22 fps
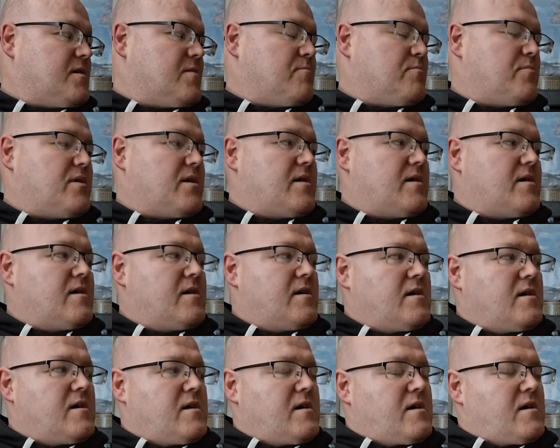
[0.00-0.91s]
But
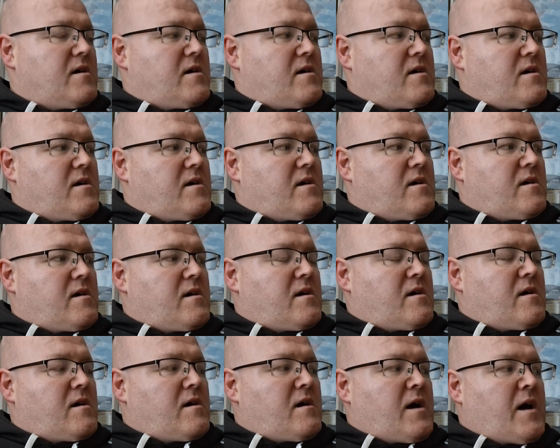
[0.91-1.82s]

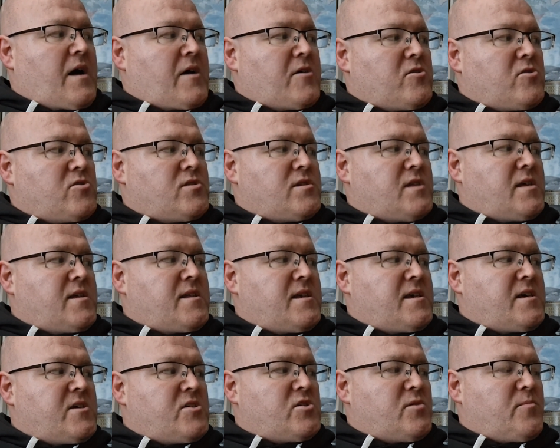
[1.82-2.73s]
I used to
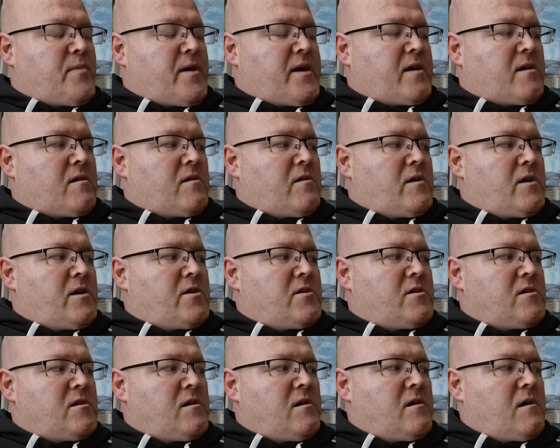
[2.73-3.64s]
teach him
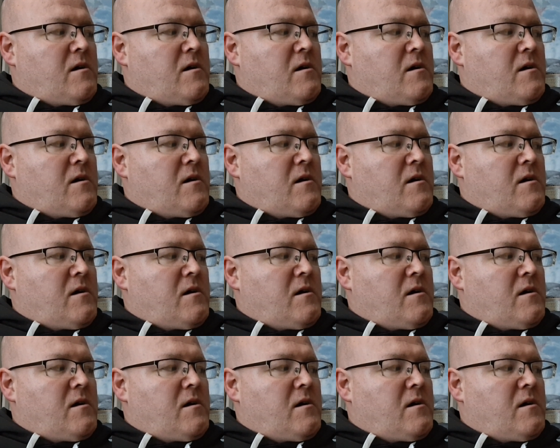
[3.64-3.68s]
English,